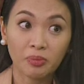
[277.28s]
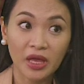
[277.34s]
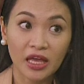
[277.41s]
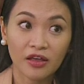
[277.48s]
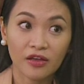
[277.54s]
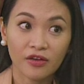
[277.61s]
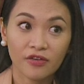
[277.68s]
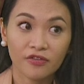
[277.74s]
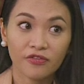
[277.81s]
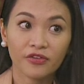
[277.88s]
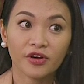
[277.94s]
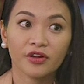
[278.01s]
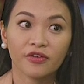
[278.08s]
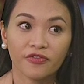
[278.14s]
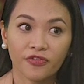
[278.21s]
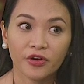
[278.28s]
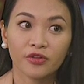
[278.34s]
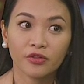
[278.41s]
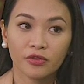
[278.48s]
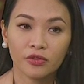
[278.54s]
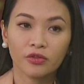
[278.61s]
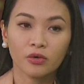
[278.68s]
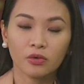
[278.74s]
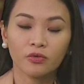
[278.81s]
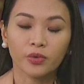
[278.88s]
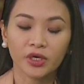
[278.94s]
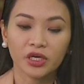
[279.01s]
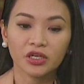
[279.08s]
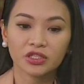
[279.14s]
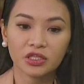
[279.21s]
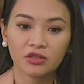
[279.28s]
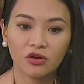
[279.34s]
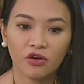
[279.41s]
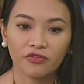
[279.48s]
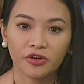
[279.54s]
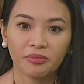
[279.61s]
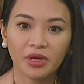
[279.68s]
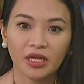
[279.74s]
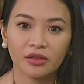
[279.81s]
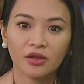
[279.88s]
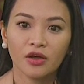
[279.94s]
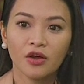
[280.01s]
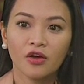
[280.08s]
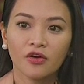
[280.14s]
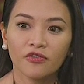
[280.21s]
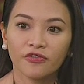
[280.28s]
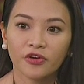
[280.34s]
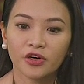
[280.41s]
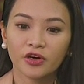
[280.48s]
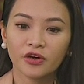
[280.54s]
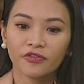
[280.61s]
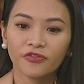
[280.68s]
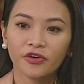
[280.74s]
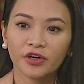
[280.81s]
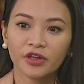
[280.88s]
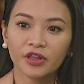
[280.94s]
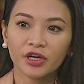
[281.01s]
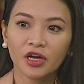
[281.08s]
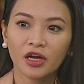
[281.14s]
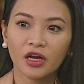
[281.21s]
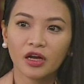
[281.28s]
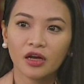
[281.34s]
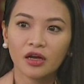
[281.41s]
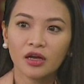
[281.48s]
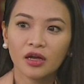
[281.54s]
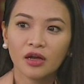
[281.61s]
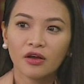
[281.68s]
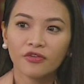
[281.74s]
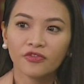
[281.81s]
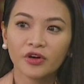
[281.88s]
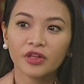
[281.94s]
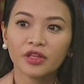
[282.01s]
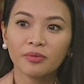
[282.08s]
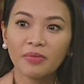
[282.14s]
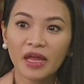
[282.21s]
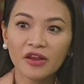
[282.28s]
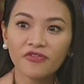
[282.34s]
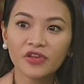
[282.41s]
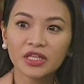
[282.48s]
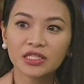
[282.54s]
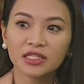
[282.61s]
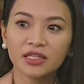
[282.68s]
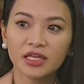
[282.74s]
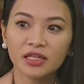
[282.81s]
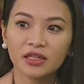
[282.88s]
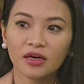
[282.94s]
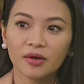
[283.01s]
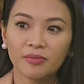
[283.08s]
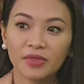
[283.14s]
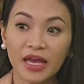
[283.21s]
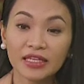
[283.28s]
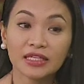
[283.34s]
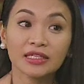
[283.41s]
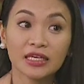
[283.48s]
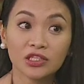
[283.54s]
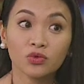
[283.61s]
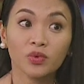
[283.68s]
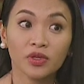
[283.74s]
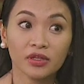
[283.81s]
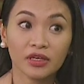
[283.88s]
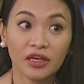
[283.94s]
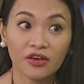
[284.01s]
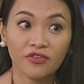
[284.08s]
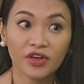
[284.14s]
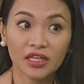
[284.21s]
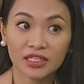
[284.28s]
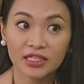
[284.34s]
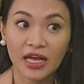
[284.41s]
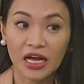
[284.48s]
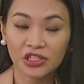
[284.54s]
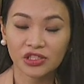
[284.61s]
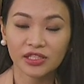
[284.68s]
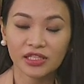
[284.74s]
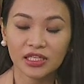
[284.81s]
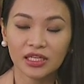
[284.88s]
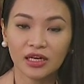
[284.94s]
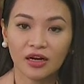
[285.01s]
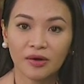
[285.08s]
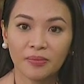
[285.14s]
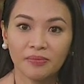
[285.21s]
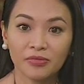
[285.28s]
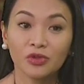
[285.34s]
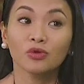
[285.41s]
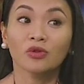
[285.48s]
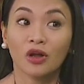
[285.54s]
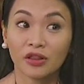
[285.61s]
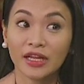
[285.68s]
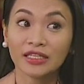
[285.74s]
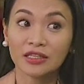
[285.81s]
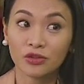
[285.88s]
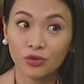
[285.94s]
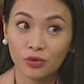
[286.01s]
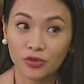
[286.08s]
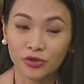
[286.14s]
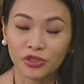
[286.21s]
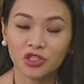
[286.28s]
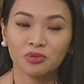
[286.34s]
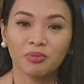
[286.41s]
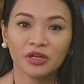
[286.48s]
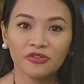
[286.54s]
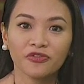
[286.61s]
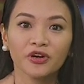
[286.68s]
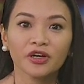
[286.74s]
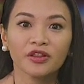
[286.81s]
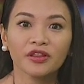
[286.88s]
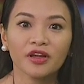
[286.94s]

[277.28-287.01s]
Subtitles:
pay for the workers in government. For the benefits that the SSS will give, it's actually not less than 2/3. But for